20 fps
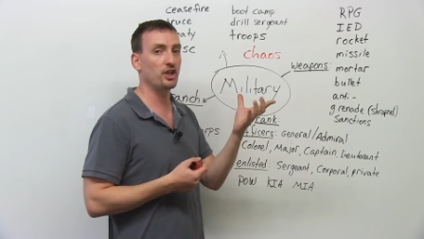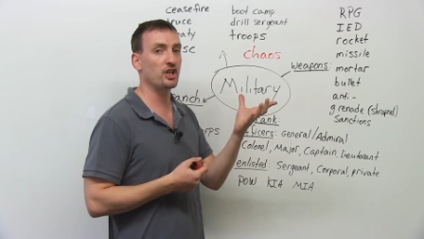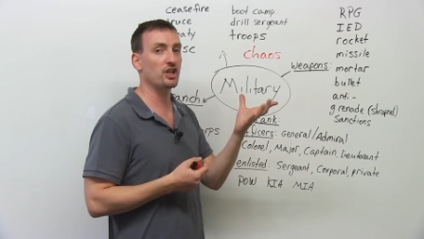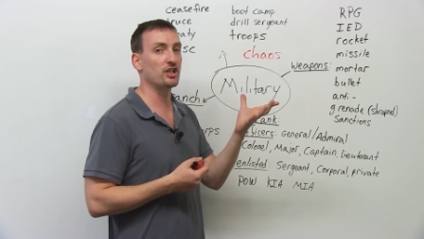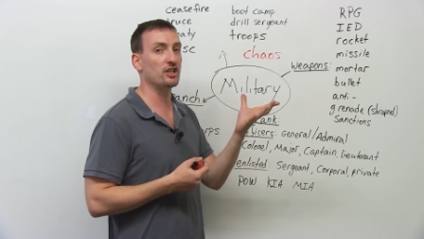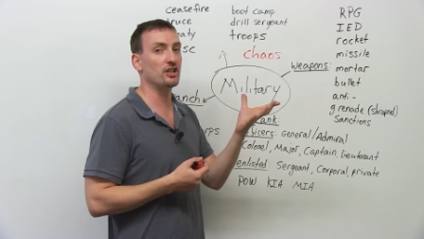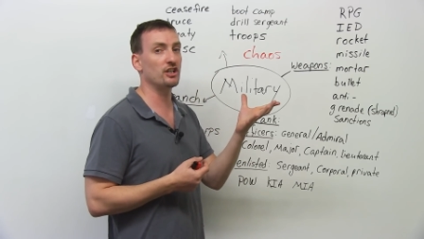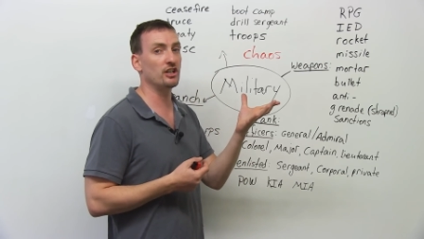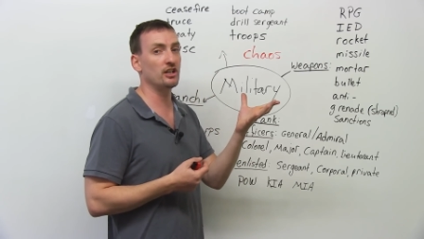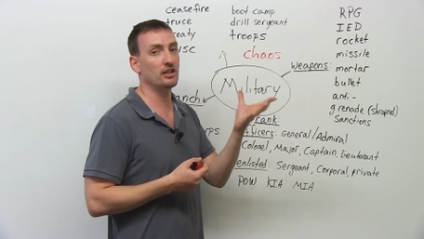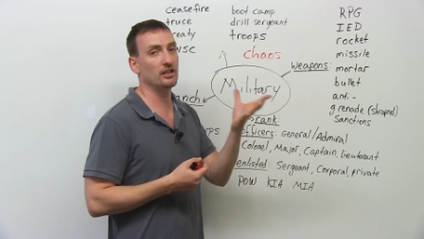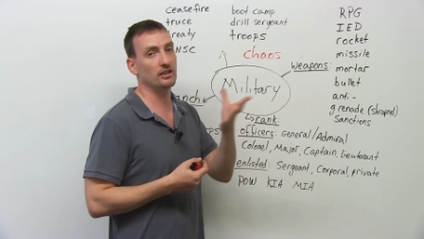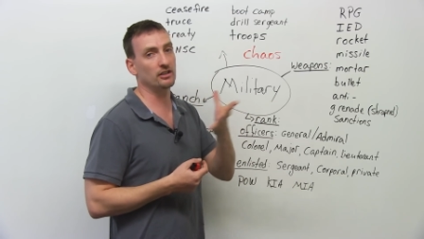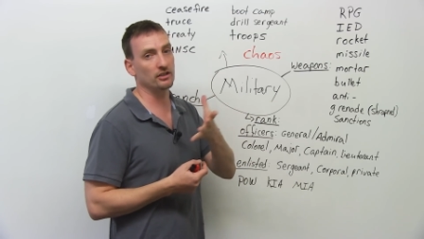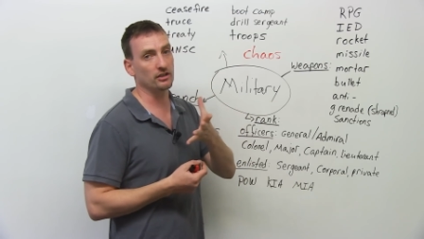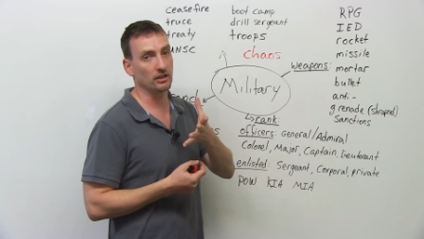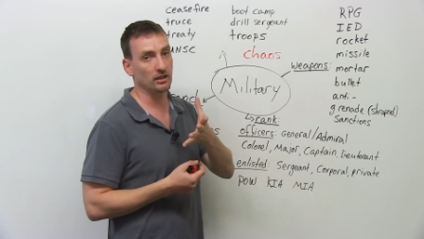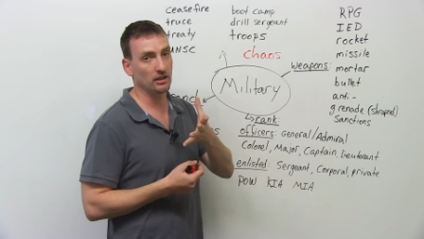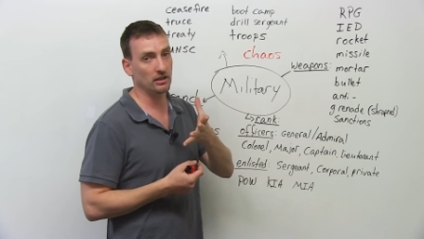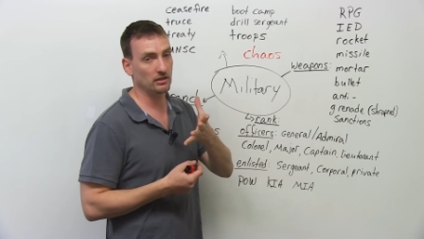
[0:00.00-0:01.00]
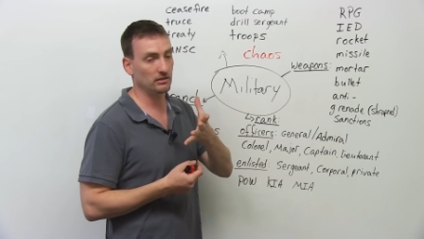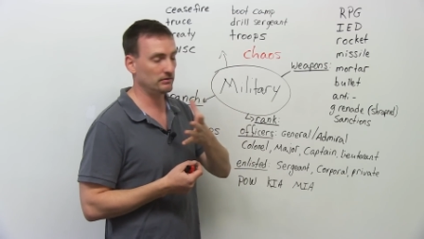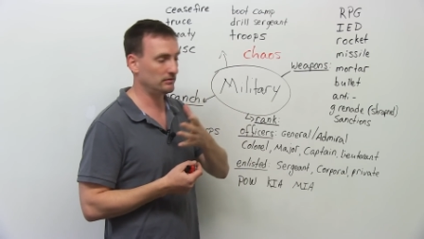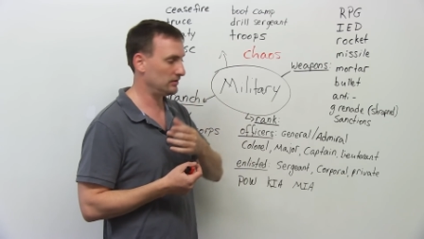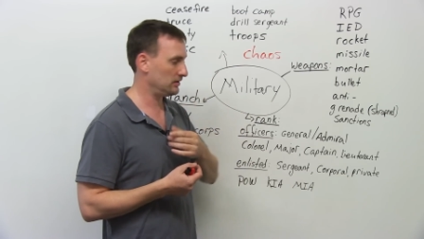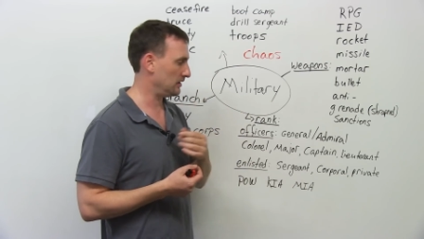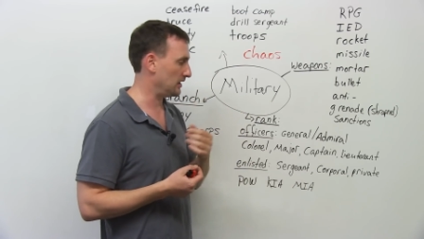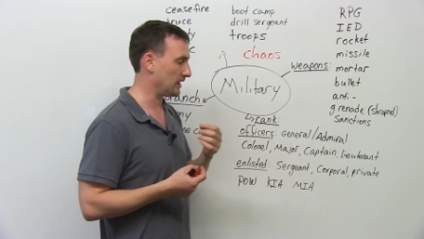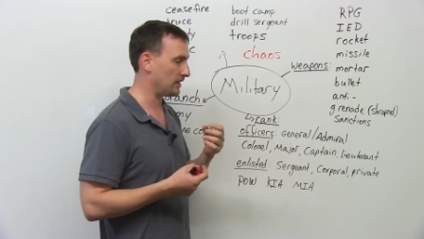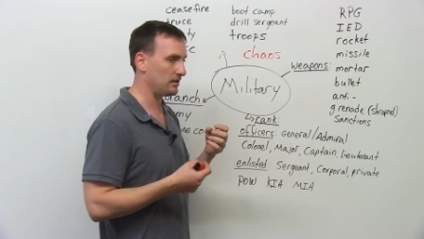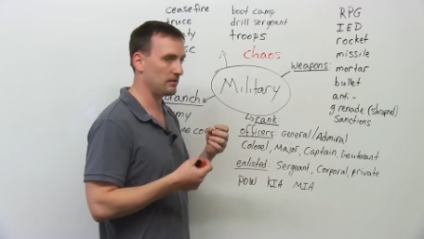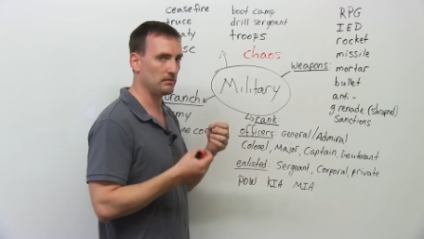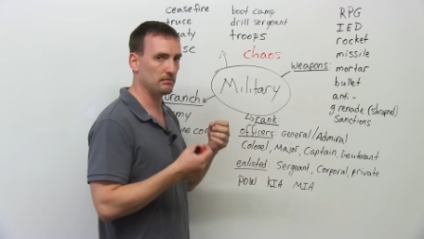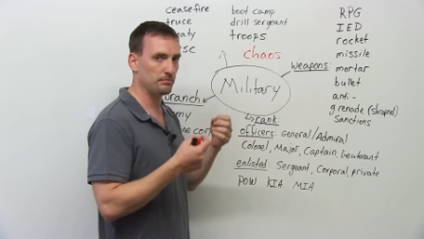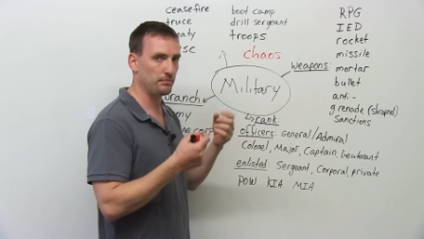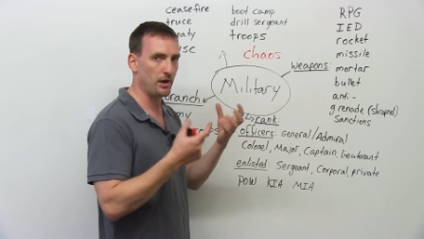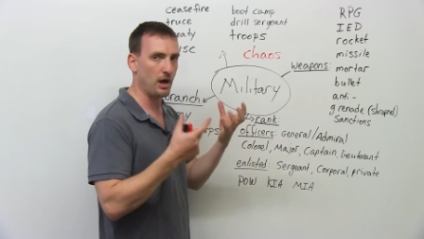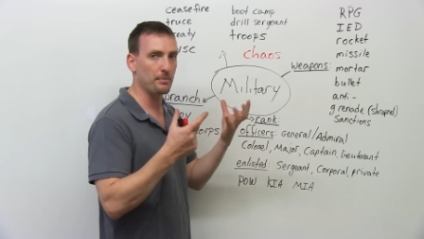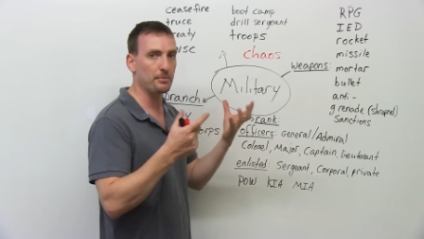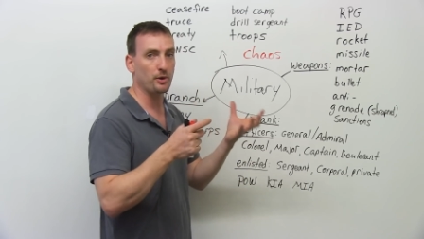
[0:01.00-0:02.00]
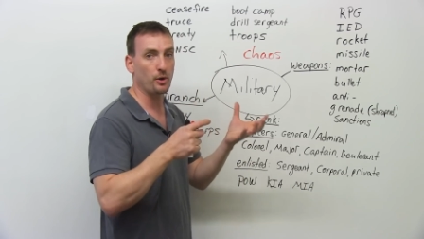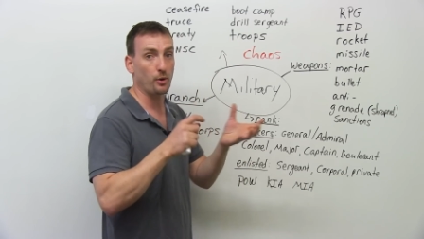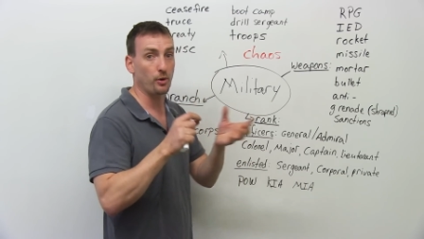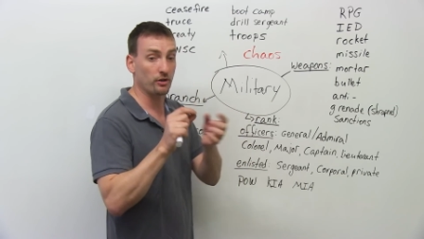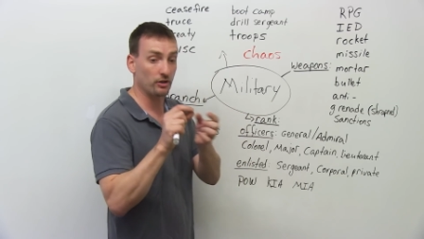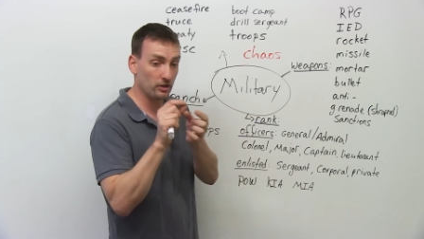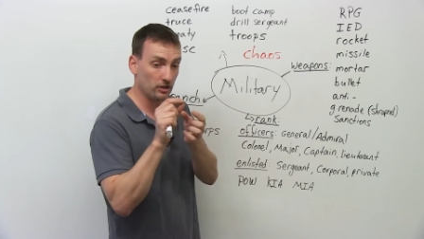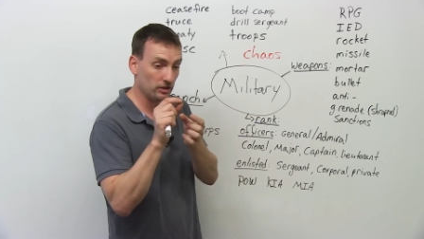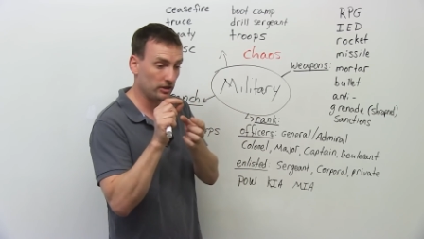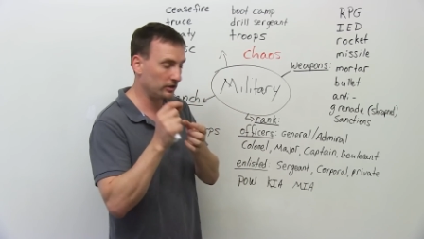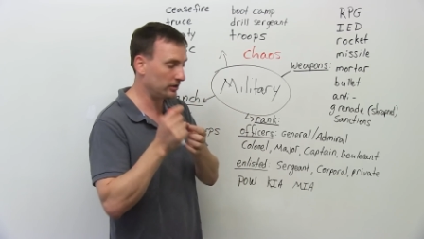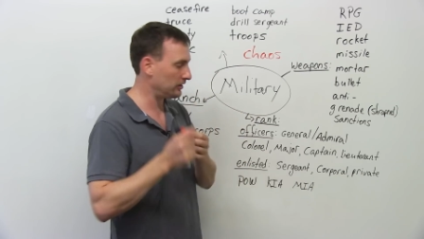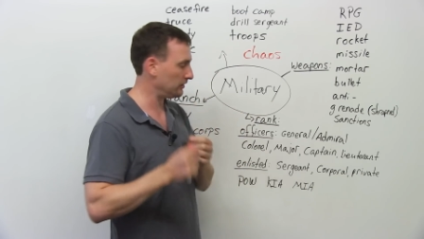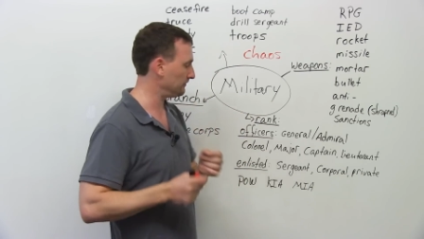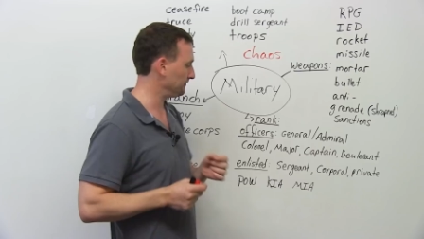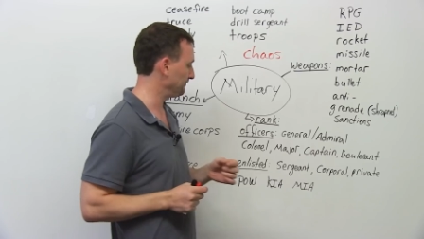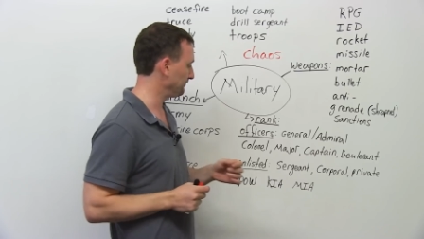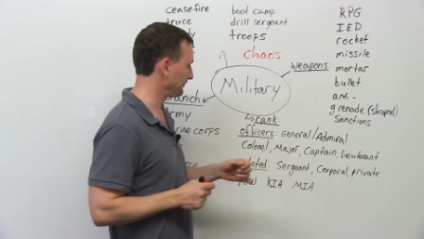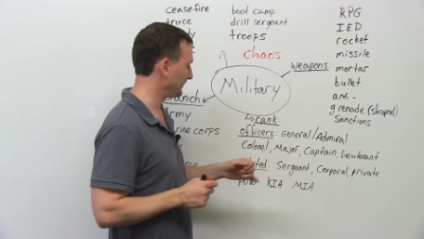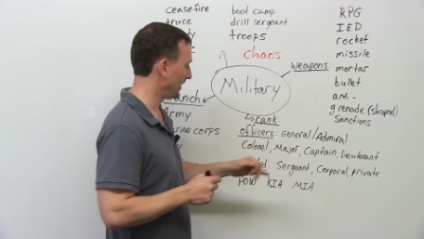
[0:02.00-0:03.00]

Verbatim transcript: colonel, like popcorn kernel.